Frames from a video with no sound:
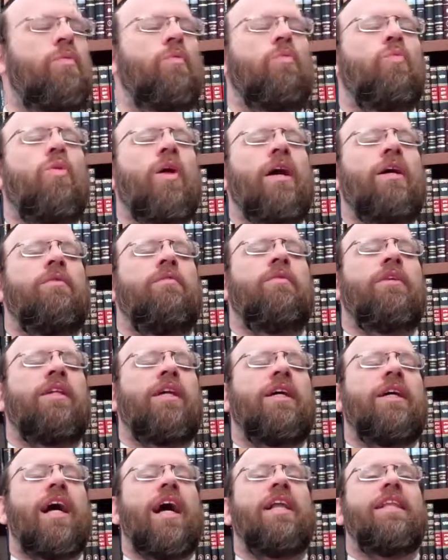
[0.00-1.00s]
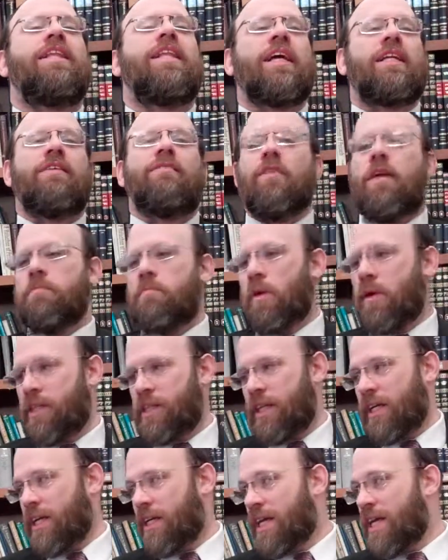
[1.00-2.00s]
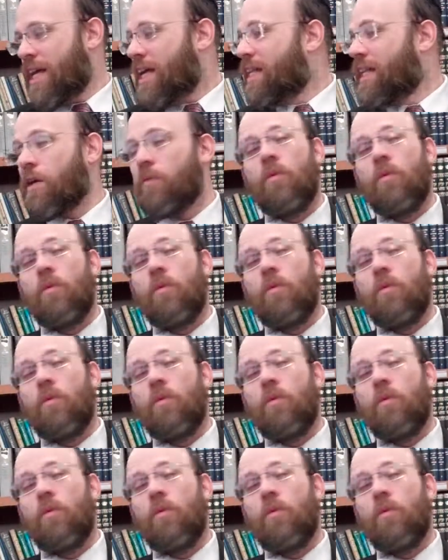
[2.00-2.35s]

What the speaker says: what was the context of that pasuk. It